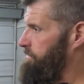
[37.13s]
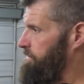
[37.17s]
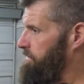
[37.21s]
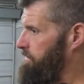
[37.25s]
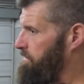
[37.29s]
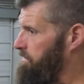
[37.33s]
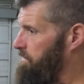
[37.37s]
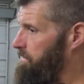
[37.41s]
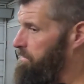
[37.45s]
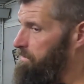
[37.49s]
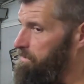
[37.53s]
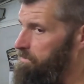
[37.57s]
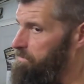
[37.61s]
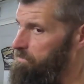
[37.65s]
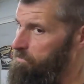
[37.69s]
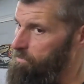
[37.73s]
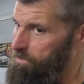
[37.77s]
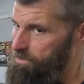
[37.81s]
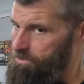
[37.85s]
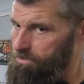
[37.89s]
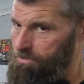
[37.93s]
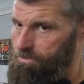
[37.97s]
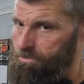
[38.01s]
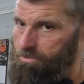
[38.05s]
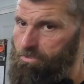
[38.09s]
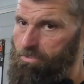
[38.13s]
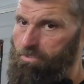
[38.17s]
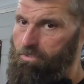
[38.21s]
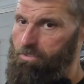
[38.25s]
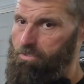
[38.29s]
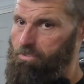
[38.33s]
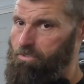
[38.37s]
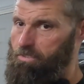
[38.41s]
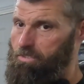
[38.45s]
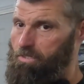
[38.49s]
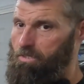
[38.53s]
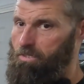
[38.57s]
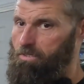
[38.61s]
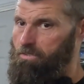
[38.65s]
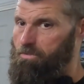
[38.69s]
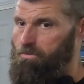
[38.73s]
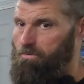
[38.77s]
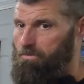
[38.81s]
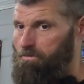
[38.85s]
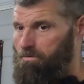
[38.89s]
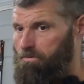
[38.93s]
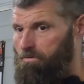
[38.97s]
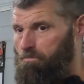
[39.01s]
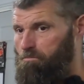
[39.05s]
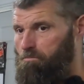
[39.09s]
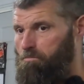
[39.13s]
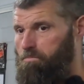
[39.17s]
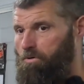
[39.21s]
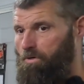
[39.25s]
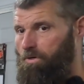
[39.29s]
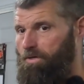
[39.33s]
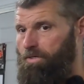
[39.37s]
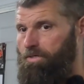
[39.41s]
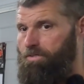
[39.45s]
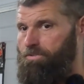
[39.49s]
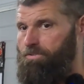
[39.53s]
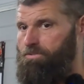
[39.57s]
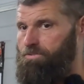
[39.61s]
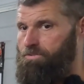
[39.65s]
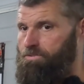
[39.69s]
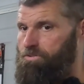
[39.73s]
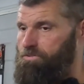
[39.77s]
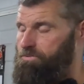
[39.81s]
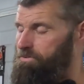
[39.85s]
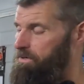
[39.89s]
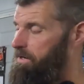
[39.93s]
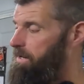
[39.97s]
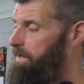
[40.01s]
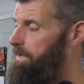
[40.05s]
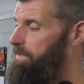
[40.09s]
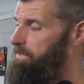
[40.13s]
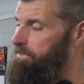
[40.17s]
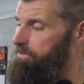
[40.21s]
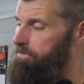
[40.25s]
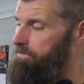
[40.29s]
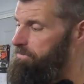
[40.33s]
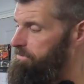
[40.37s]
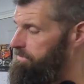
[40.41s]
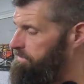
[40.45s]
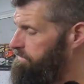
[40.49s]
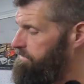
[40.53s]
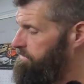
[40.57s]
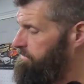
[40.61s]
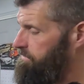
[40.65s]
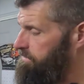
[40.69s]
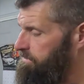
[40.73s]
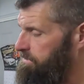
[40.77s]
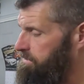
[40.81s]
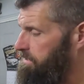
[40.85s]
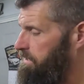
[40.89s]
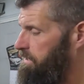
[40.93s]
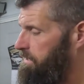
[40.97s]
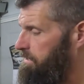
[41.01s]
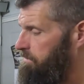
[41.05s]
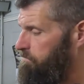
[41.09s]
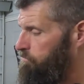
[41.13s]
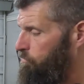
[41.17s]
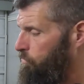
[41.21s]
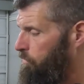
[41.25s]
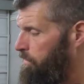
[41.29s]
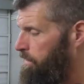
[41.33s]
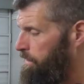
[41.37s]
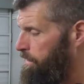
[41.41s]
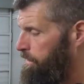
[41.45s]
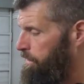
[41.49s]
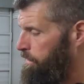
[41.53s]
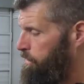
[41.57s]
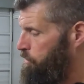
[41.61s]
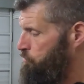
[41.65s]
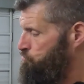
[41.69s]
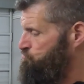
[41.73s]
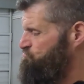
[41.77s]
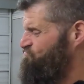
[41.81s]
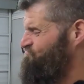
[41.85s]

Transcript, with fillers: And we just did a uh, Briggs and Stratton. It's the same way.